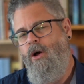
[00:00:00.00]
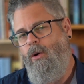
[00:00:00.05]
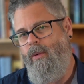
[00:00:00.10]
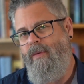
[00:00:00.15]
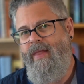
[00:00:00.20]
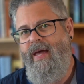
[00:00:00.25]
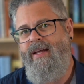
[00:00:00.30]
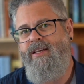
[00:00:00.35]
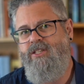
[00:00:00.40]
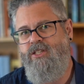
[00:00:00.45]

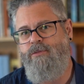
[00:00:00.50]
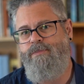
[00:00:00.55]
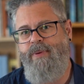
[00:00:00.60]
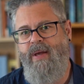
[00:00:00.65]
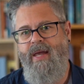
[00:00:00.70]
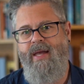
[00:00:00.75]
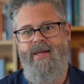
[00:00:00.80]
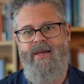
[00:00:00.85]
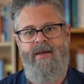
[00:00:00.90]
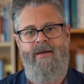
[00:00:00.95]
when they
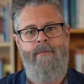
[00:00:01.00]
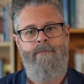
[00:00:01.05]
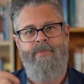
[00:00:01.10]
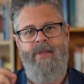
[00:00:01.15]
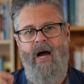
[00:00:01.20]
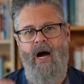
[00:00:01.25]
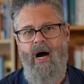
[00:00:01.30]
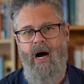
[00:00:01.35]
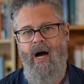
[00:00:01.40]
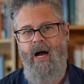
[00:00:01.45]
speak,
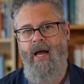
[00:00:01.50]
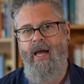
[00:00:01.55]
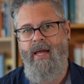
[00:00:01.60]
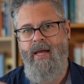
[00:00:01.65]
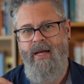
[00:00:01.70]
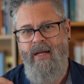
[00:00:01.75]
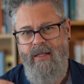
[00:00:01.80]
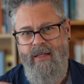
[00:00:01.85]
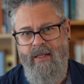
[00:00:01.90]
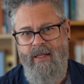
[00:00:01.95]
I
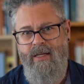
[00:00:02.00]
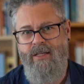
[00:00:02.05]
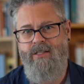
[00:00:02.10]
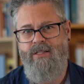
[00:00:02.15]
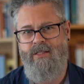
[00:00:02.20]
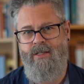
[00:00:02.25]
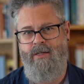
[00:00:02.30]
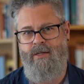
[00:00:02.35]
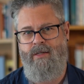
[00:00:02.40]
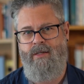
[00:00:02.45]

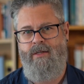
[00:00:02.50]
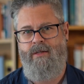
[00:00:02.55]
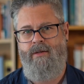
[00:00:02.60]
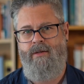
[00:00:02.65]
listen.